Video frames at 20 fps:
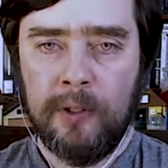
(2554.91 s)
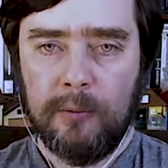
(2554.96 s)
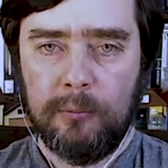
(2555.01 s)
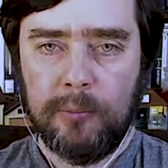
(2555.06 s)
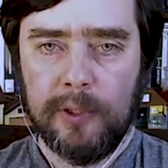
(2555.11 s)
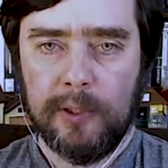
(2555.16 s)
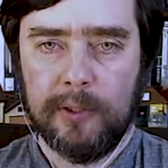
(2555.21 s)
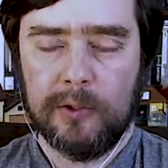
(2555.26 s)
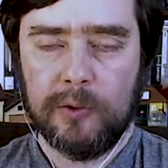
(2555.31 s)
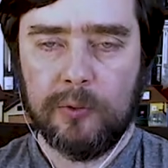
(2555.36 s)

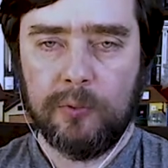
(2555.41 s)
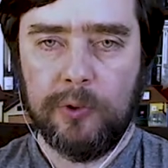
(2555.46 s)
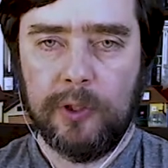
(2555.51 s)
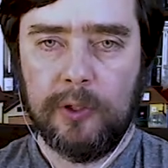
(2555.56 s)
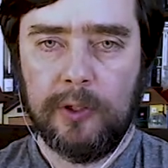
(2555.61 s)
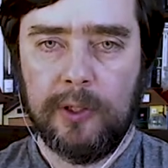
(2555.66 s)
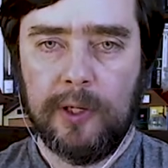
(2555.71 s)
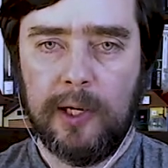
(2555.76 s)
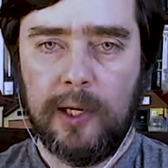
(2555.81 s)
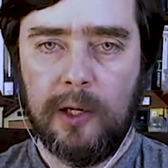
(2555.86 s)
because we
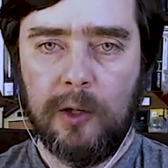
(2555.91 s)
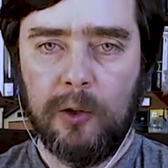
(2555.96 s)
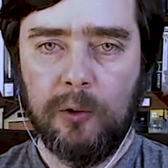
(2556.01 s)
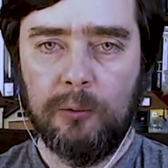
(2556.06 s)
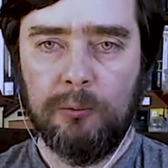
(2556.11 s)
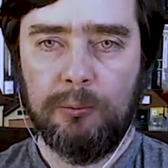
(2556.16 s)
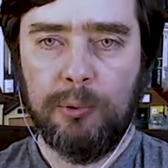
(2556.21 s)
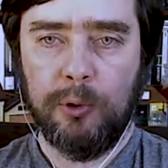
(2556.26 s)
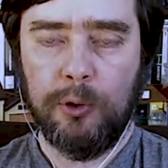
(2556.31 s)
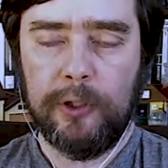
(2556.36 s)
are now
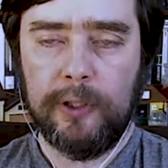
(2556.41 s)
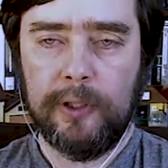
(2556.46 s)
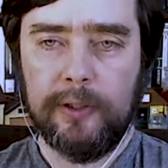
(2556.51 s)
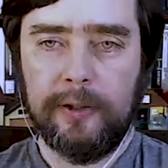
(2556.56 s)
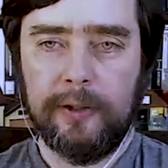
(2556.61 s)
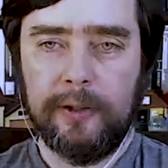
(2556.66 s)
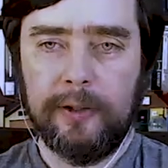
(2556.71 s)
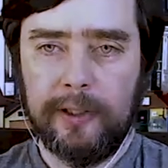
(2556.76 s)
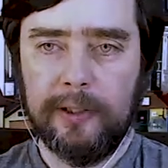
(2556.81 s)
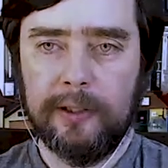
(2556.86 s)
putting
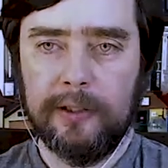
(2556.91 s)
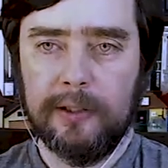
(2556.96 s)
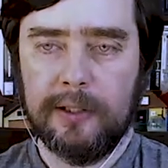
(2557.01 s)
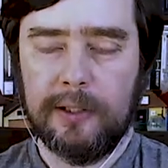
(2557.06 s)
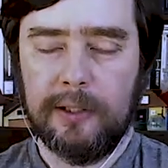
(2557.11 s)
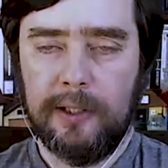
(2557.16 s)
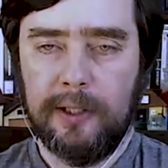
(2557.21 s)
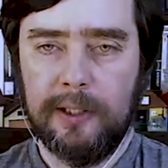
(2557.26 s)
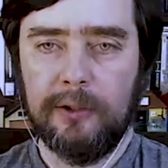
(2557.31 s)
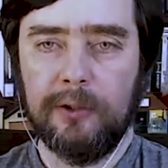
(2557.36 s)
things
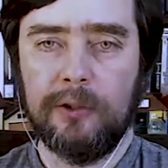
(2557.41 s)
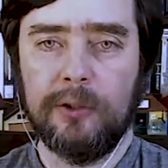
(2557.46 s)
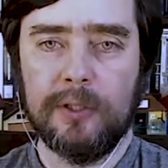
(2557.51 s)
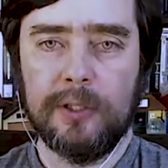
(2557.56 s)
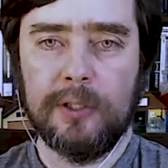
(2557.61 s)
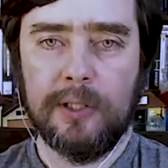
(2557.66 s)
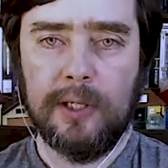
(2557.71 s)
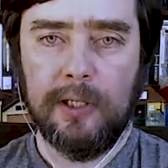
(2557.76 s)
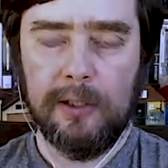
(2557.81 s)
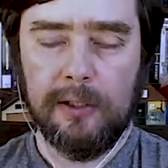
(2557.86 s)
into
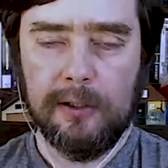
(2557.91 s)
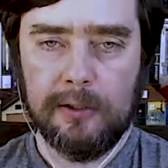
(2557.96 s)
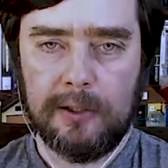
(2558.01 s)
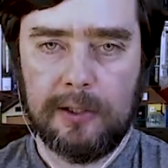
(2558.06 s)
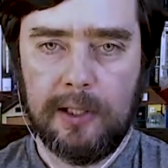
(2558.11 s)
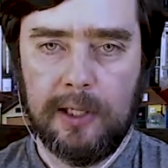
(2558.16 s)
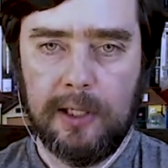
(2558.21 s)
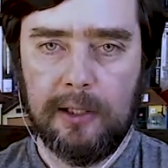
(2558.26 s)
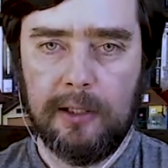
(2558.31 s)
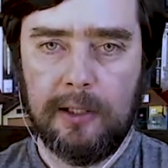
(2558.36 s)
cells
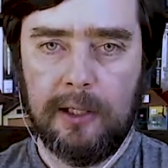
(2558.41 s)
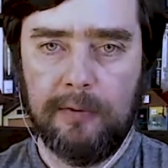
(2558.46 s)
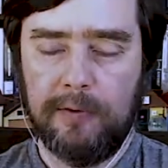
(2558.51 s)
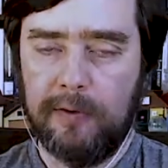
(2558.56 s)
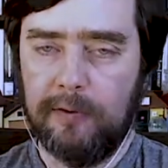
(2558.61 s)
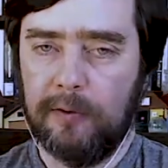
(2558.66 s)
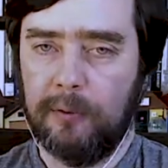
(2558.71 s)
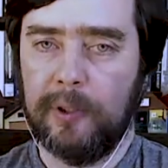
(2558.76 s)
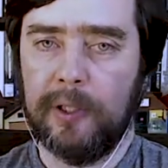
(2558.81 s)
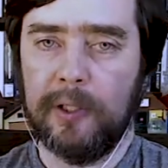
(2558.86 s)
that have
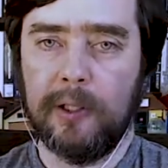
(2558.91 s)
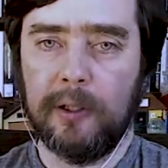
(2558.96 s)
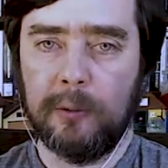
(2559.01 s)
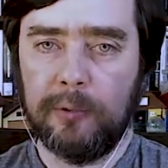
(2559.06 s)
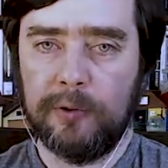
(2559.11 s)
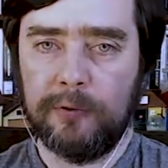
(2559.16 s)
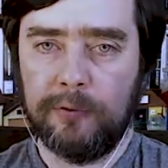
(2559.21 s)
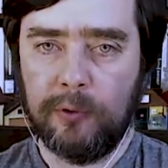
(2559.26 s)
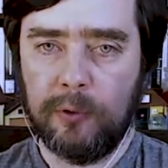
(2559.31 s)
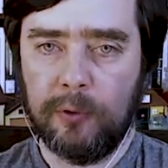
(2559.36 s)
never been there
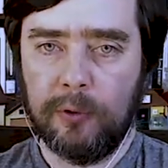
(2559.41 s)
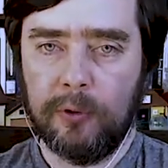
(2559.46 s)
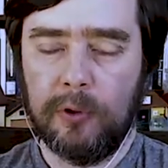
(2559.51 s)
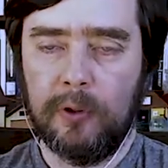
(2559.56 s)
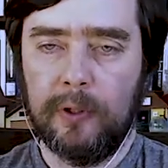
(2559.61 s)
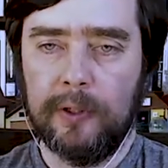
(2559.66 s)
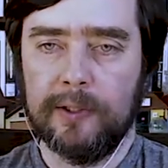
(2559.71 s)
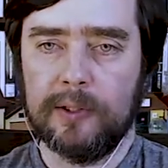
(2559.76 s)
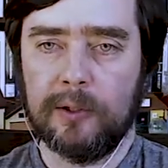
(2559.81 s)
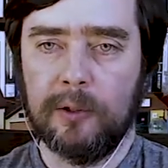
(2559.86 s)

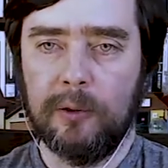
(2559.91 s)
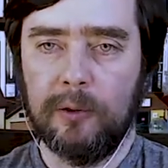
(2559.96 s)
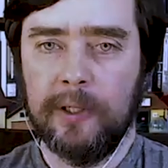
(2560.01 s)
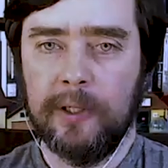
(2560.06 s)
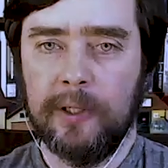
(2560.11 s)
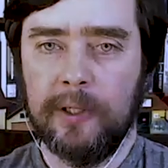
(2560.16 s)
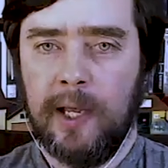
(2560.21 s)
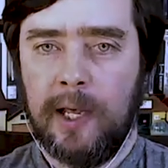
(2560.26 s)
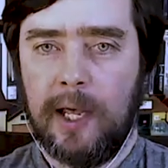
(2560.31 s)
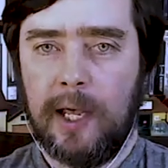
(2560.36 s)
before and so on
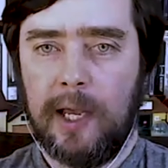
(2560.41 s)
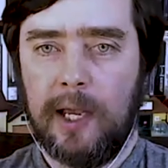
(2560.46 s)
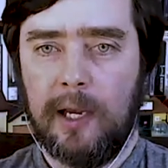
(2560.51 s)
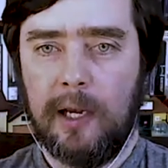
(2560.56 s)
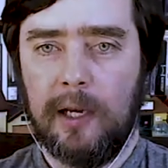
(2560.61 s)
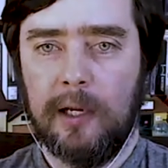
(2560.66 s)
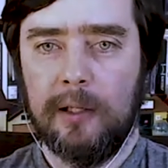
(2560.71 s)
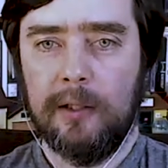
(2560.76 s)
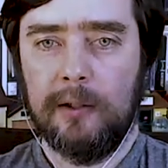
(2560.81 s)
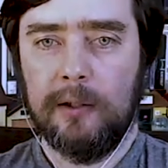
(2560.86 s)

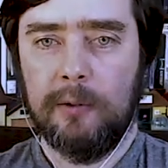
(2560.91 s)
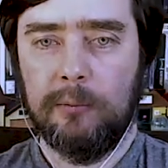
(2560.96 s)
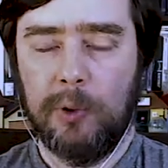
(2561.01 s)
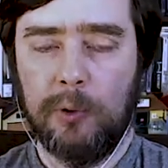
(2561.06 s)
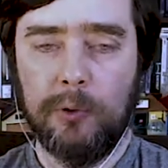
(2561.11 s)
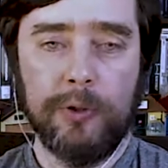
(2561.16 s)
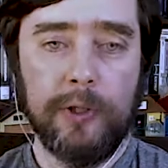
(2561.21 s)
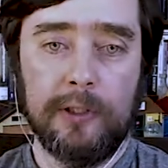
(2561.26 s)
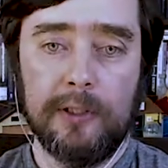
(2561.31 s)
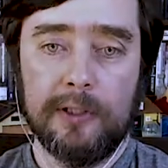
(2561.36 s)
and
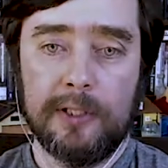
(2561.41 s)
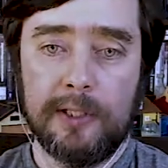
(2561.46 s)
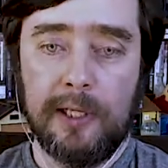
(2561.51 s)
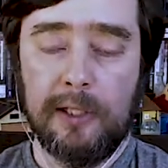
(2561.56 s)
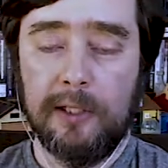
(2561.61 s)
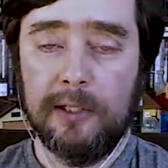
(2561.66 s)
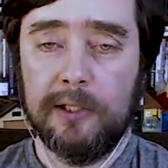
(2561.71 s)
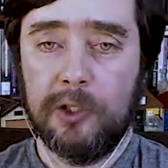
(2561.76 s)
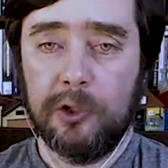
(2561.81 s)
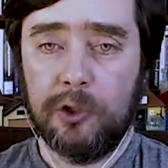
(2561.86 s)
both at the
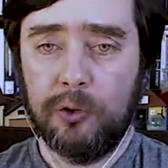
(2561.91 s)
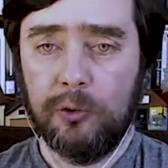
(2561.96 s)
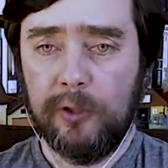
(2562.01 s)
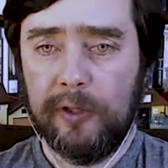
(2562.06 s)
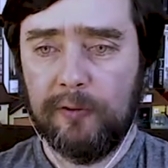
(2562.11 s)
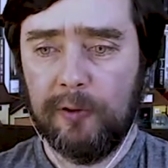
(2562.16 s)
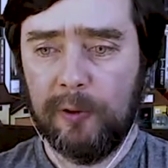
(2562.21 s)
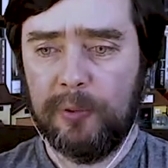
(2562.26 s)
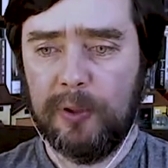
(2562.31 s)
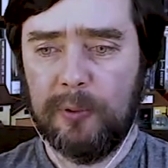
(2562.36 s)
cell and tissue
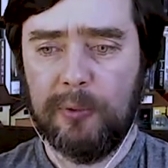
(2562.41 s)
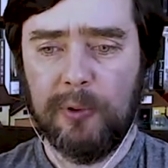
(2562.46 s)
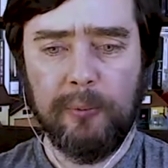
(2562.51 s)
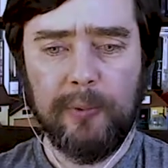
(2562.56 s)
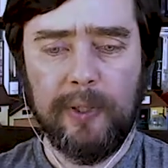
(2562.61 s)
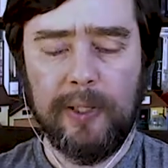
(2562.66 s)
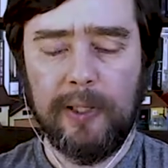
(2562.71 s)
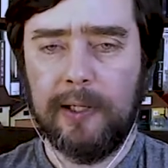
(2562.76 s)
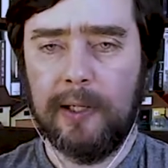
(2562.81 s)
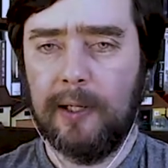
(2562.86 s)
level, people
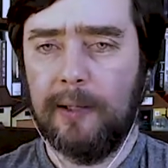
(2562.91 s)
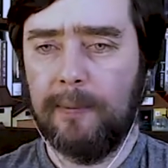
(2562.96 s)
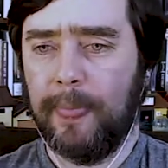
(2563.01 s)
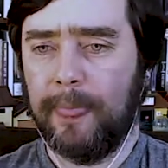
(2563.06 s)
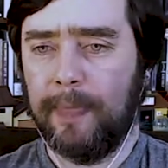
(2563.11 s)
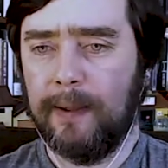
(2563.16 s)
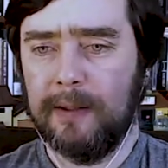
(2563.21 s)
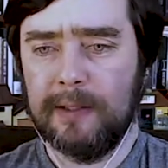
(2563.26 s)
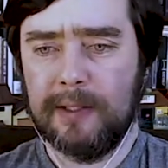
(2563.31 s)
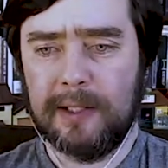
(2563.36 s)
make
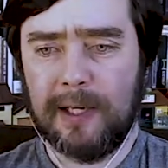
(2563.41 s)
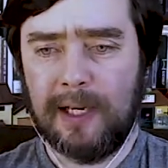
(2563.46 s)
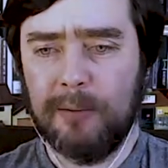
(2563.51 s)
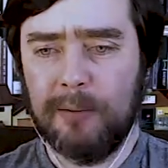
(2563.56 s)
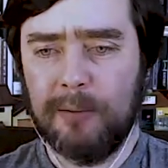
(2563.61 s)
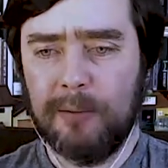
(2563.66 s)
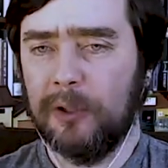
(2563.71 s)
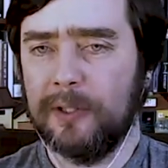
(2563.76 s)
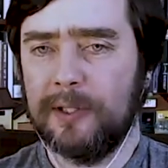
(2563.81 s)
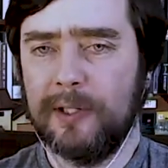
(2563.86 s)
um,
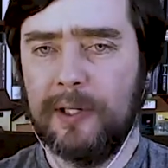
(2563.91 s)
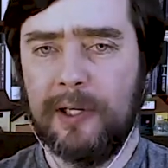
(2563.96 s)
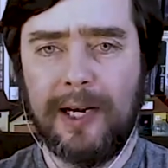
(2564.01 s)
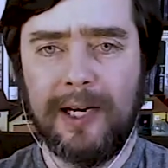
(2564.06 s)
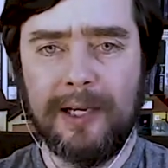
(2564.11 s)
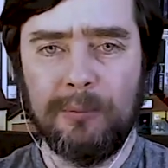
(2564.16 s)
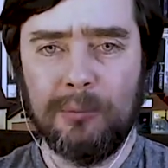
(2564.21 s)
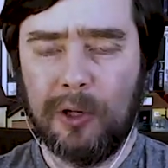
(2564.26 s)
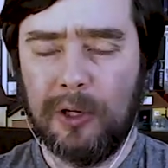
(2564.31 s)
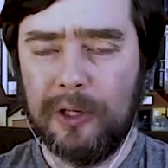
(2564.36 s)
cyborgs and
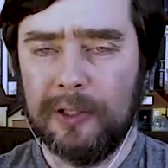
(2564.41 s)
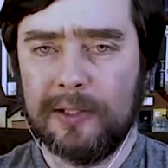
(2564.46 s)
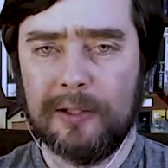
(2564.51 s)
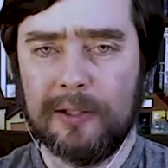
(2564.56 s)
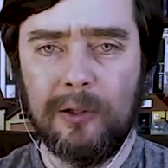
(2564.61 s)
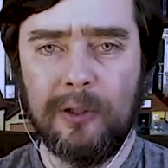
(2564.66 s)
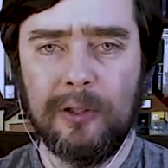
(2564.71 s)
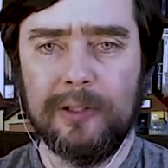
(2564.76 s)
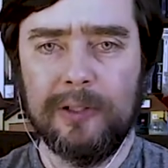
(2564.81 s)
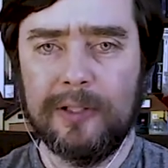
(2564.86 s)
hybrids
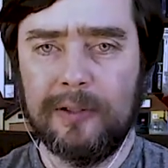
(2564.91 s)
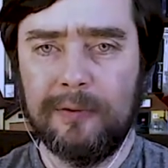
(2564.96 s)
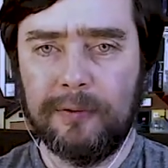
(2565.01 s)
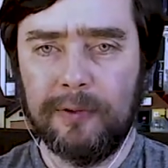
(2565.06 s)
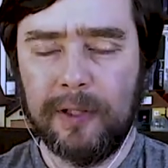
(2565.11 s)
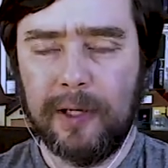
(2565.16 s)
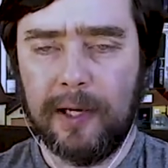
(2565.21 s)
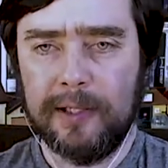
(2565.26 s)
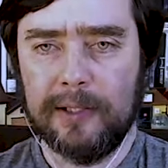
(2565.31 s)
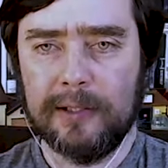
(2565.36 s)
and all these
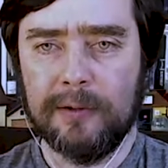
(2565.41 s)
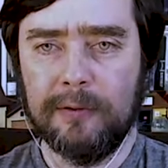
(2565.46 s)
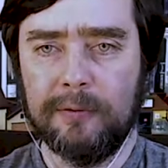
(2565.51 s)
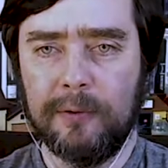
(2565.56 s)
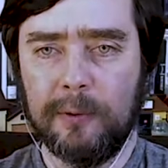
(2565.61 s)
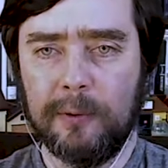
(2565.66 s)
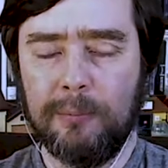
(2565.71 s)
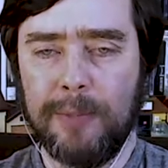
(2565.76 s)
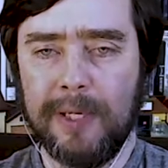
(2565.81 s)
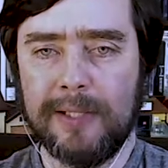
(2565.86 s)
different kinds of
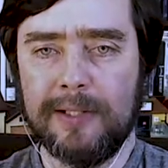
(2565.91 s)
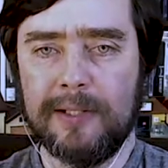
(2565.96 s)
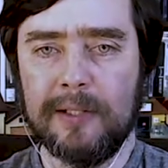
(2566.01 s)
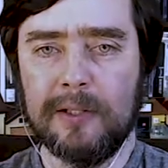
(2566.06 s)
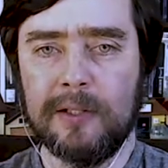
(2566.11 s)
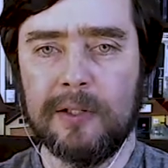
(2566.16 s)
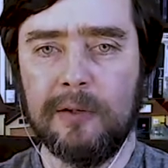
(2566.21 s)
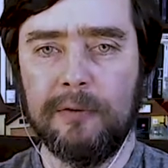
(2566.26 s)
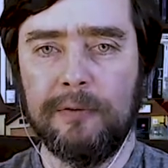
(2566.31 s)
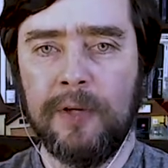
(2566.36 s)

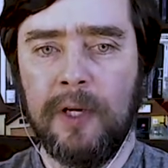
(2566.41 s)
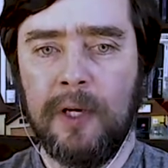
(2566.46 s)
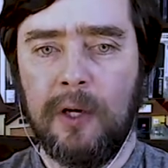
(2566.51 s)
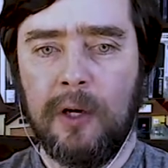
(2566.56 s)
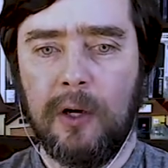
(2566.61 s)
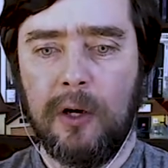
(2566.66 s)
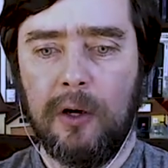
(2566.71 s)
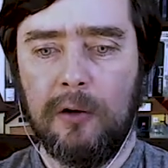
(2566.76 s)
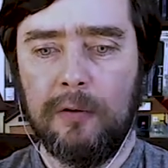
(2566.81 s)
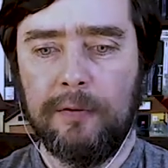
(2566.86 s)
mixes of
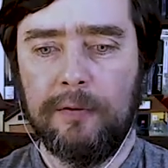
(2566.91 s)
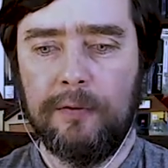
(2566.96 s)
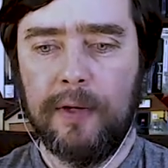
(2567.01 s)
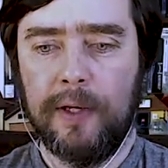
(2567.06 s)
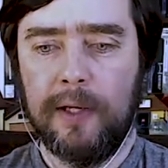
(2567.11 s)
of,